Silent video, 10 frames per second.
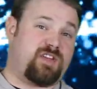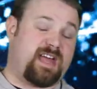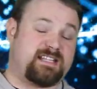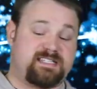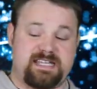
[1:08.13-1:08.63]

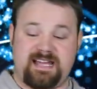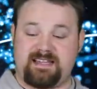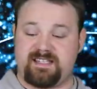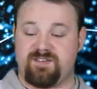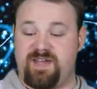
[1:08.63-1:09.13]
headset
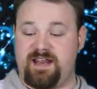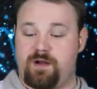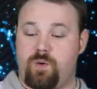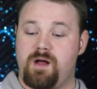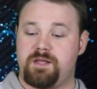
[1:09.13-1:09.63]
that's of any
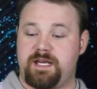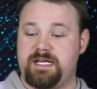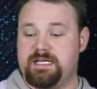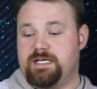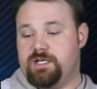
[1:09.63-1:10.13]
quality,
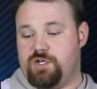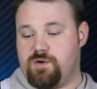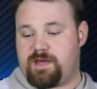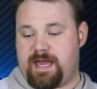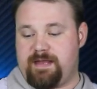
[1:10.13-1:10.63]

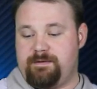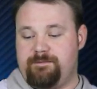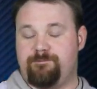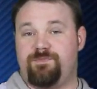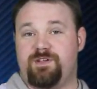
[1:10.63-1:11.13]
you can
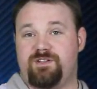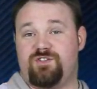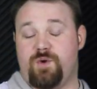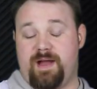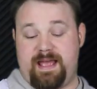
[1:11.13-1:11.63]

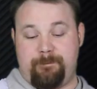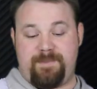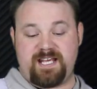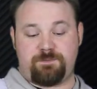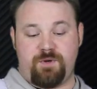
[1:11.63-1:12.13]
do a
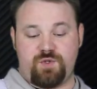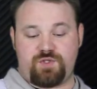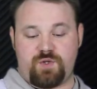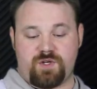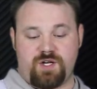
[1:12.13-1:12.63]
bass boost. You can